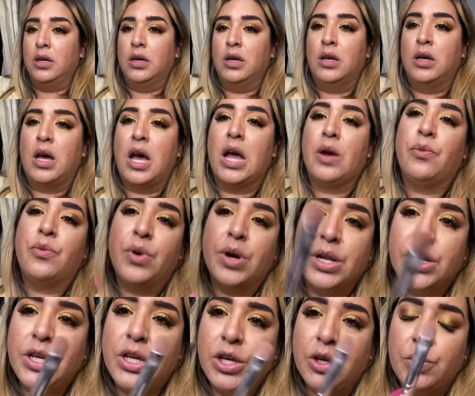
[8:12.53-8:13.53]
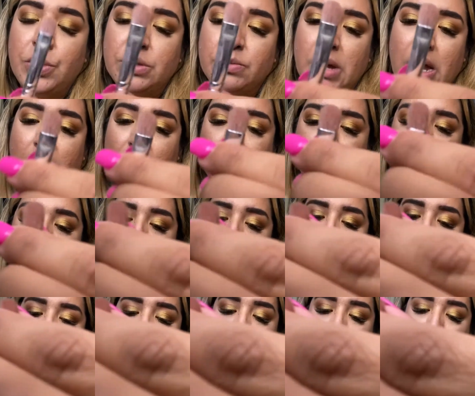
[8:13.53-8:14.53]
I would use my
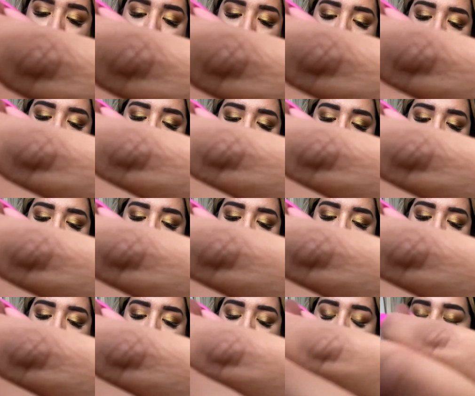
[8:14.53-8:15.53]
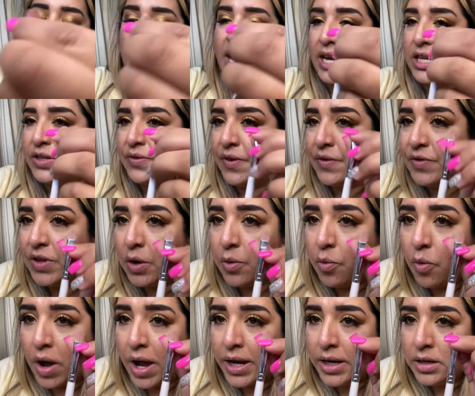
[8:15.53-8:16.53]
Jaclyn Hill
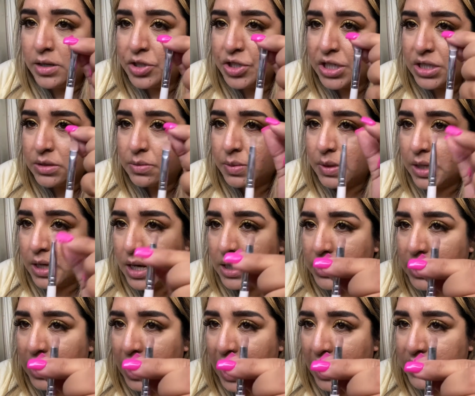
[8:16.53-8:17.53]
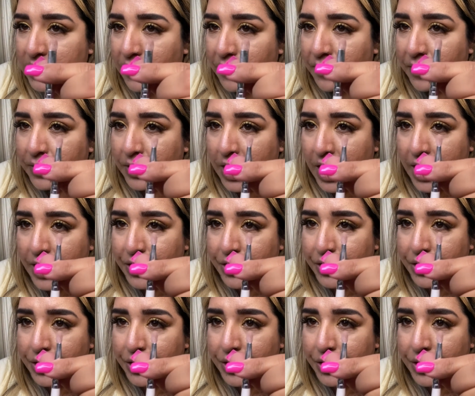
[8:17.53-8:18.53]
JH51, just because it has a
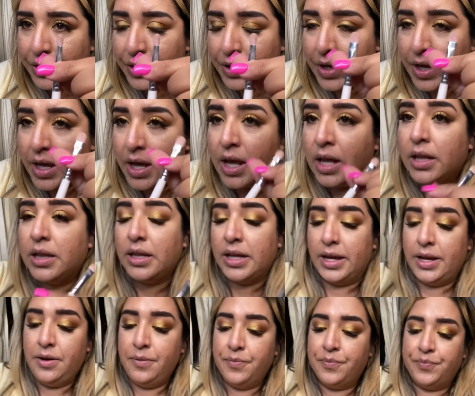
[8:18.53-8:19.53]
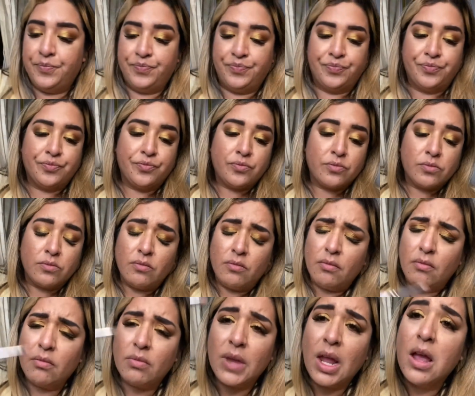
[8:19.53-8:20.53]
flatter lid
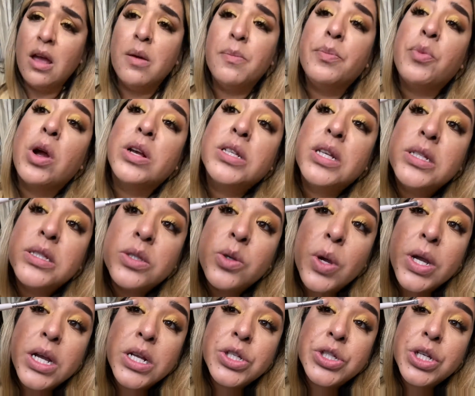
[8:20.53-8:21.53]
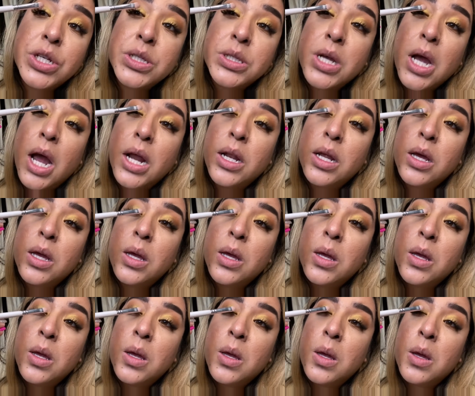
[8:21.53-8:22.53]
process, so I could just kind of
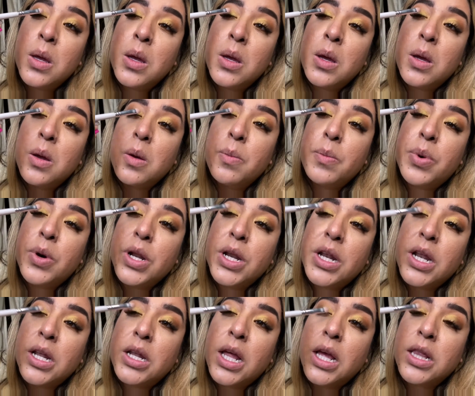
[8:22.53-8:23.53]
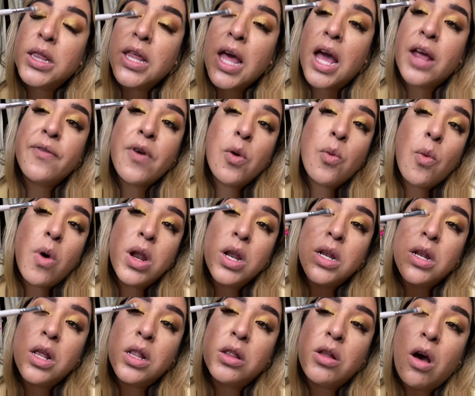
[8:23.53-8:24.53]
put it in like that if I
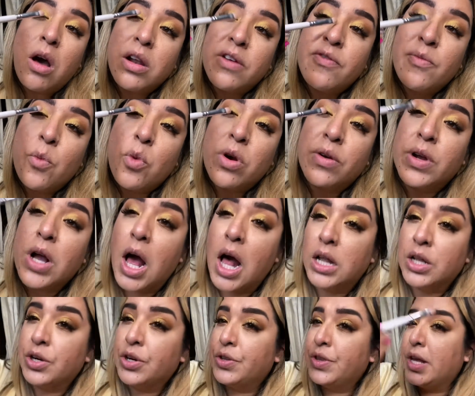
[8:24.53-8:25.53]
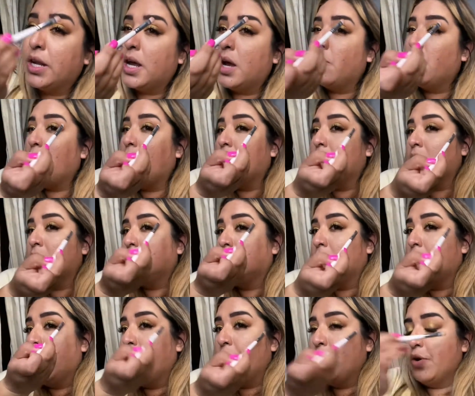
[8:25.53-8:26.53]
wanted a lot of more color than I wanted
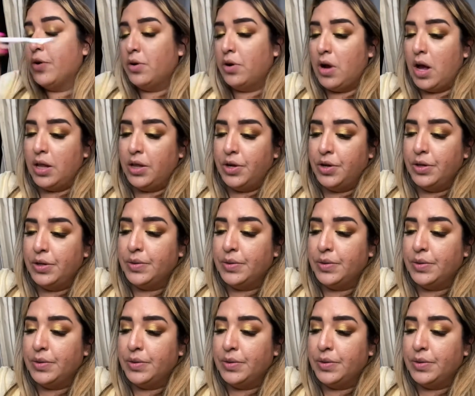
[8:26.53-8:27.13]
the other color.